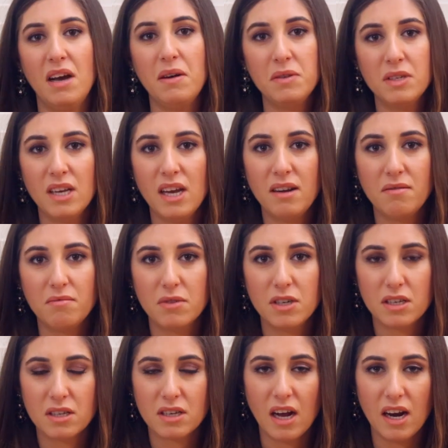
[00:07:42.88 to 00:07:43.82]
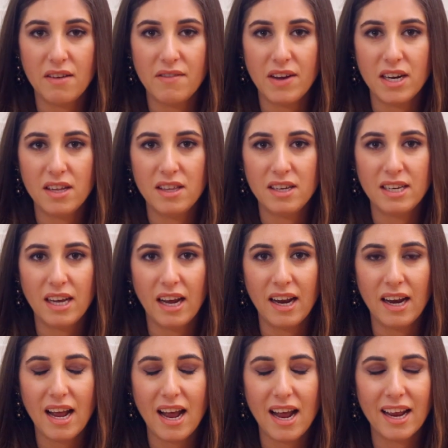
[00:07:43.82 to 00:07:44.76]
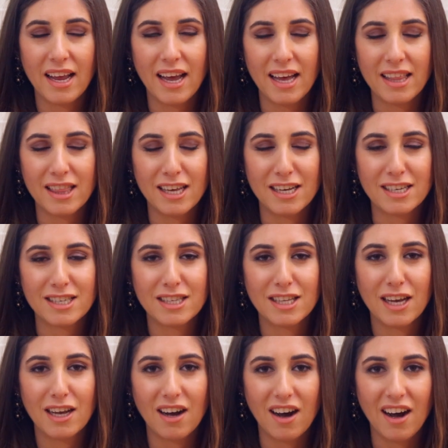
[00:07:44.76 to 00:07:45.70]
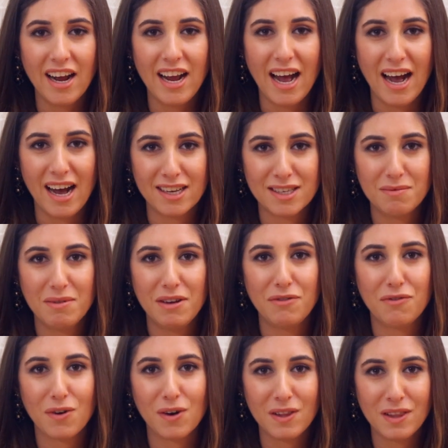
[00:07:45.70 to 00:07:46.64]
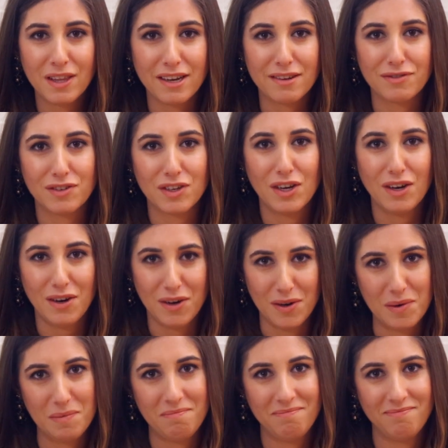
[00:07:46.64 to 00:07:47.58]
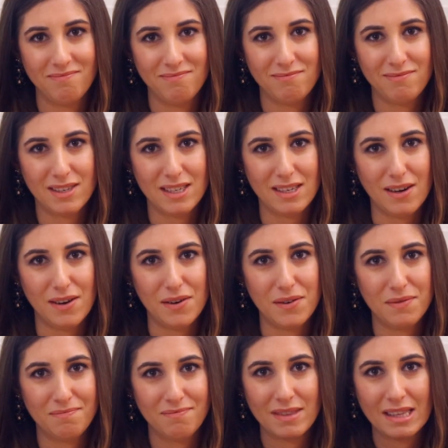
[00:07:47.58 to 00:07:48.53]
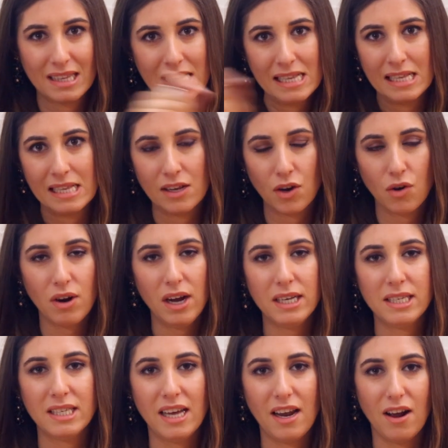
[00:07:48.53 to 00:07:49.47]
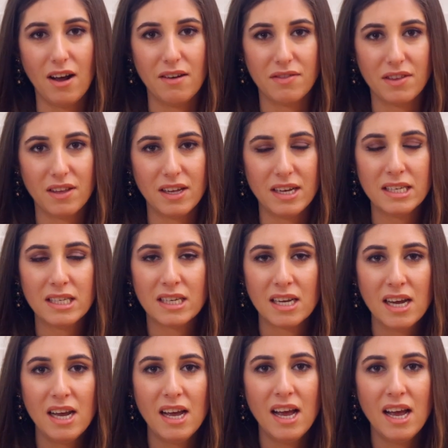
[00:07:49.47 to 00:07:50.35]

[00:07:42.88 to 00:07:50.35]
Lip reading: That was it. We just kind of ended the date, and get this, the guy asked me for a lift home. So, cross that off the list.